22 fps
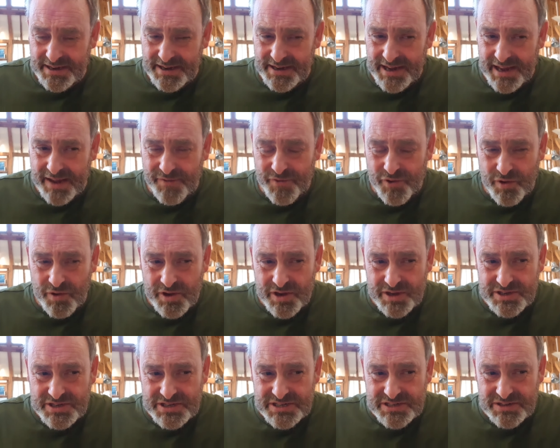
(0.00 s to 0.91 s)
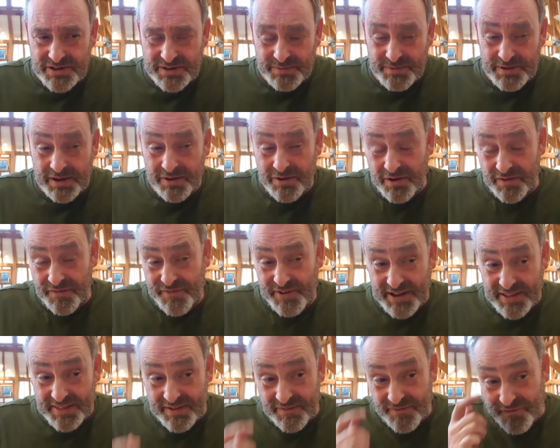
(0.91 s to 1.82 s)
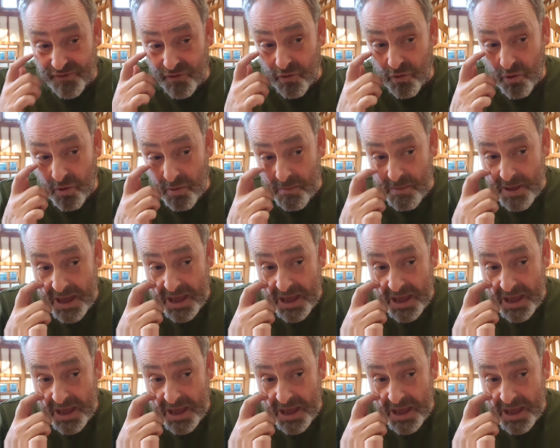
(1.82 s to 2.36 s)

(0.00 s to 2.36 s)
if you could just I've got to fill in that form,